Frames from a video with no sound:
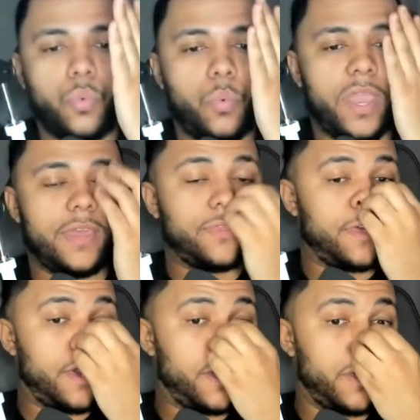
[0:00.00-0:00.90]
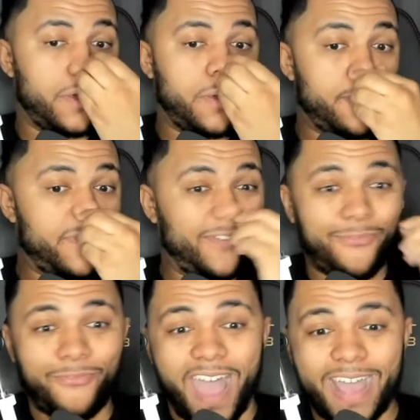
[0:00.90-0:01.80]
with the
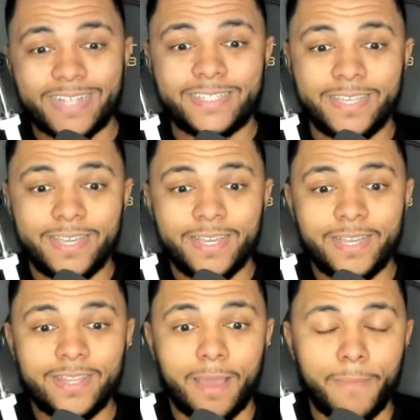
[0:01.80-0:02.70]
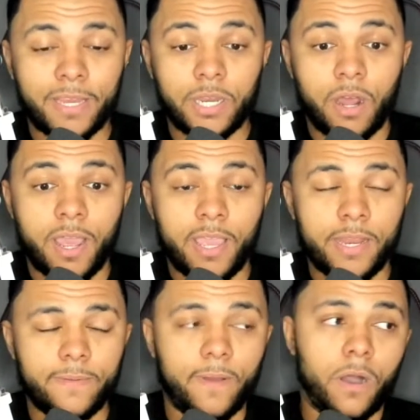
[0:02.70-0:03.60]
fact that Man
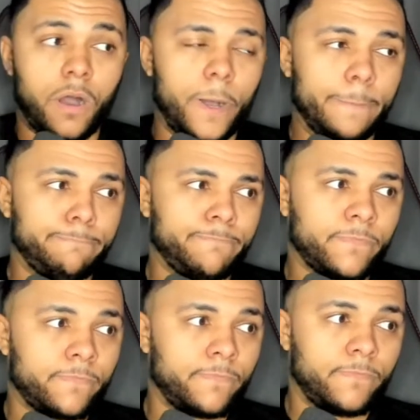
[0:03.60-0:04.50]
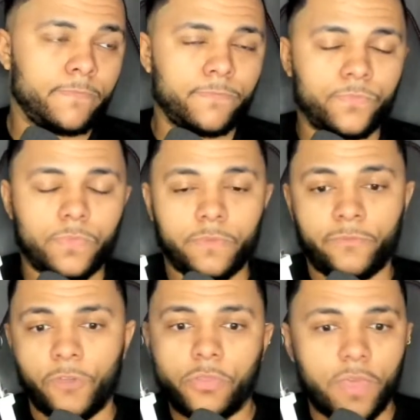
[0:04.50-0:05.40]
United are
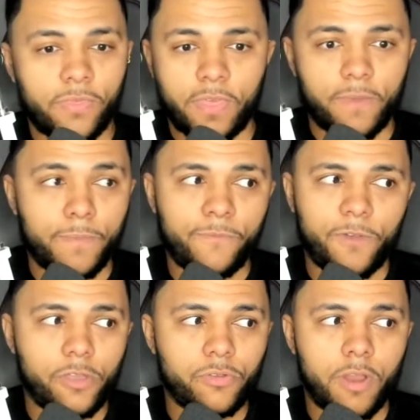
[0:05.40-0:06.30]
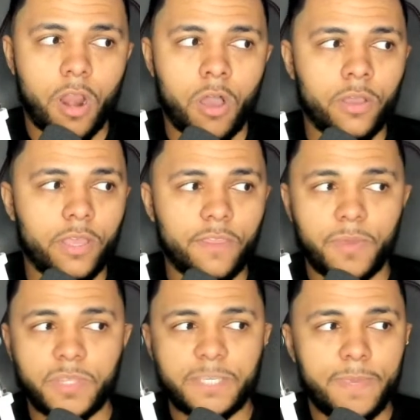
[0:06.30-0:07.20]
they've been further along and they've
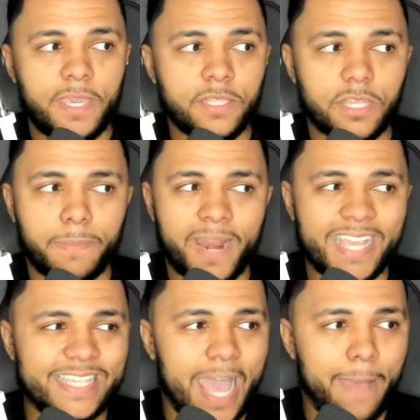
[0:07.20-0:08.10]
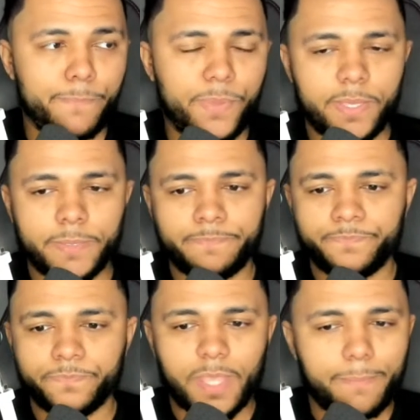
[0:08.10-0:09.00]
been speaking to the players' camp.
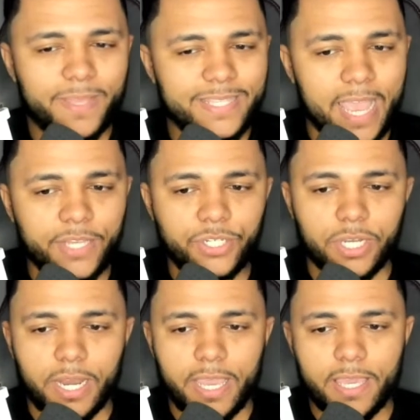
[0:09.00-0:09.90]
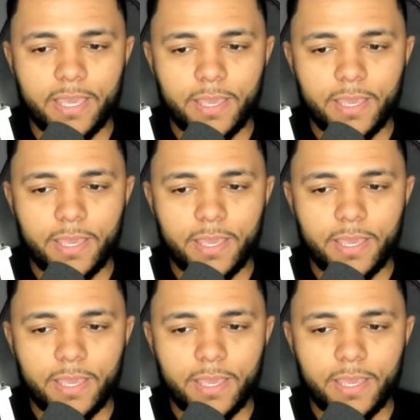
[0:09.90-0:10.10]
Potentially.